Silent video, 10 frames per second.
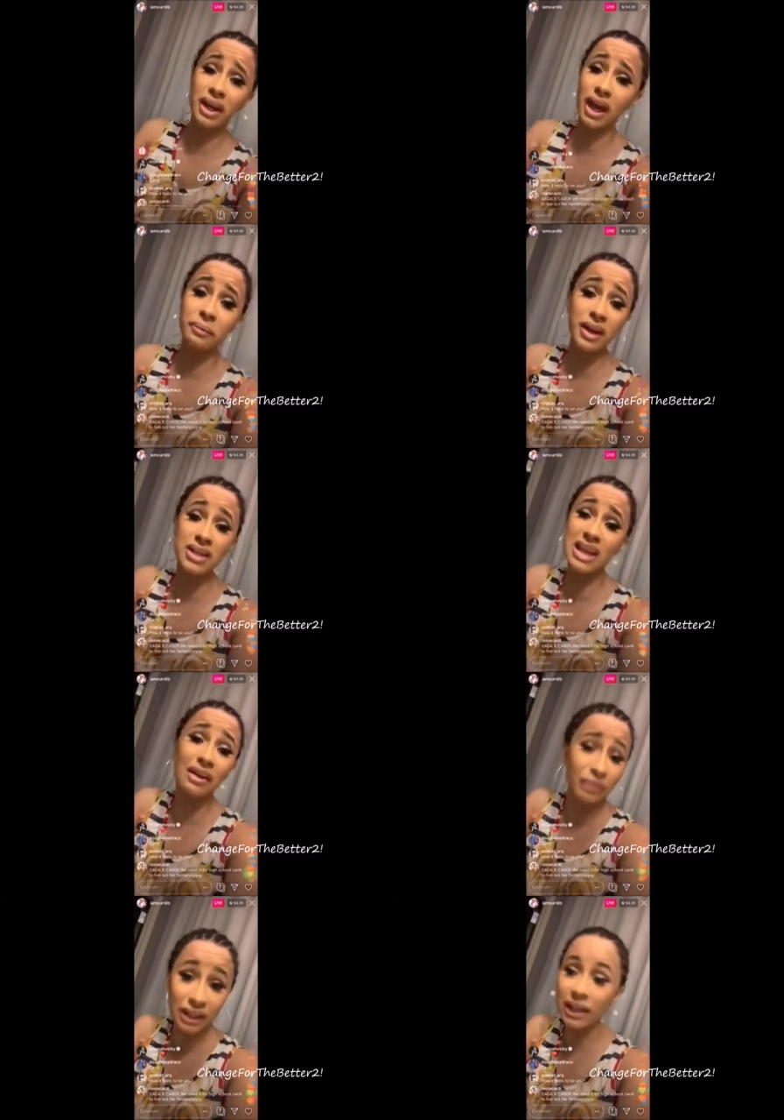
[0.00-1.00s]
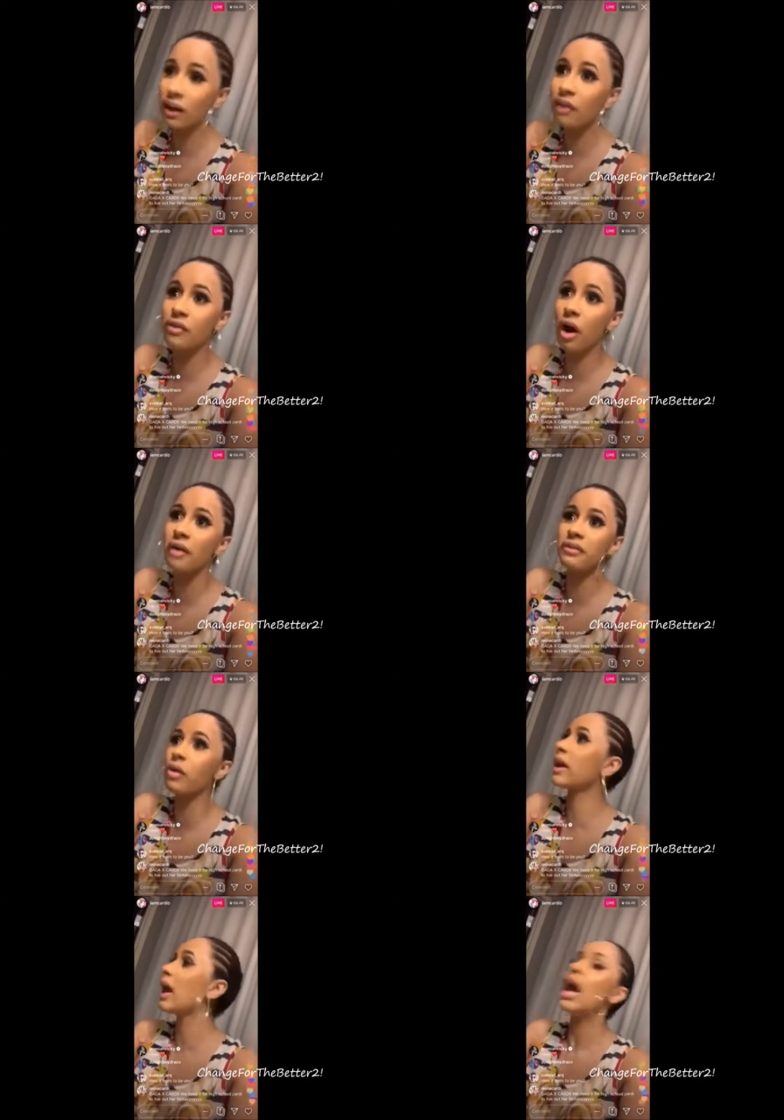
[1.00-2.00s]
cake because I really love Carvel
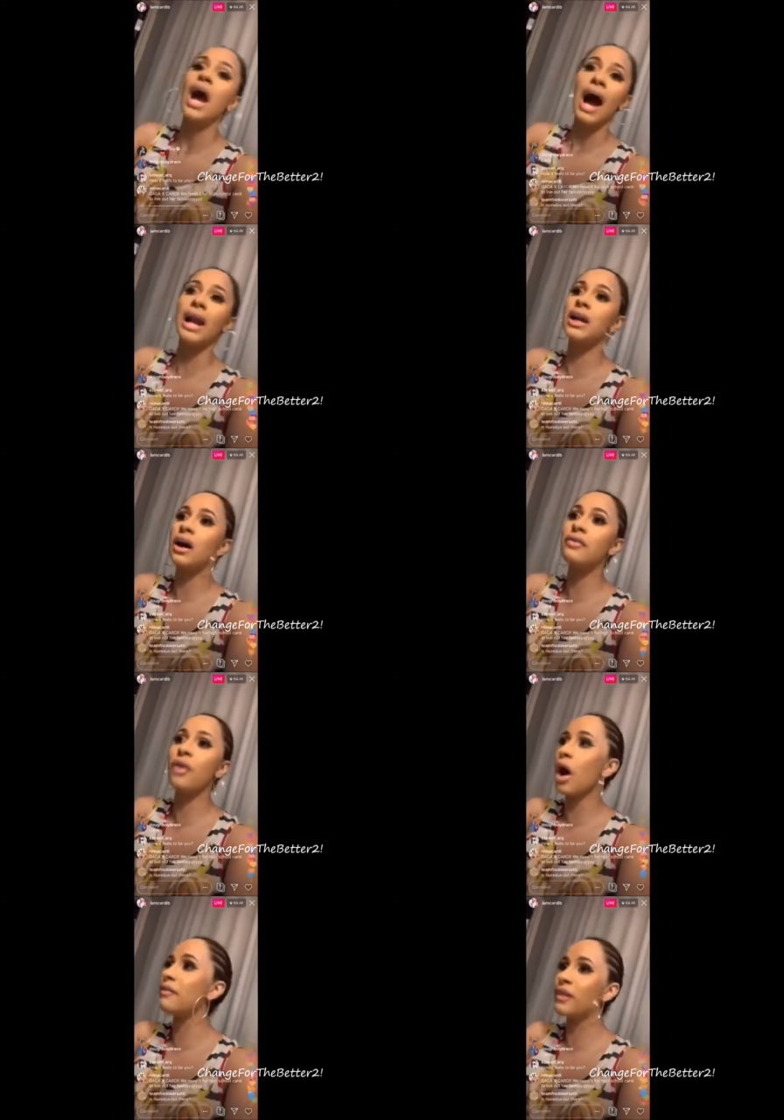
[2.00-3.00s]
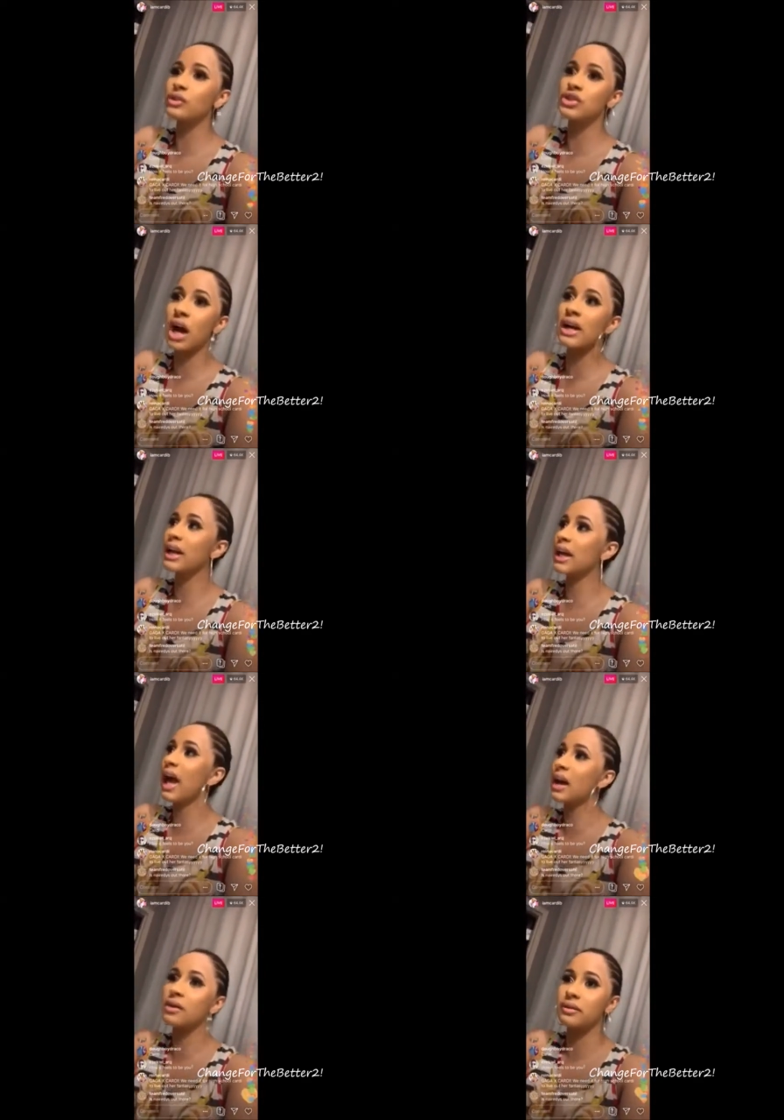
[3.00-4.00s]
cake. I love Carvel chocolate cake.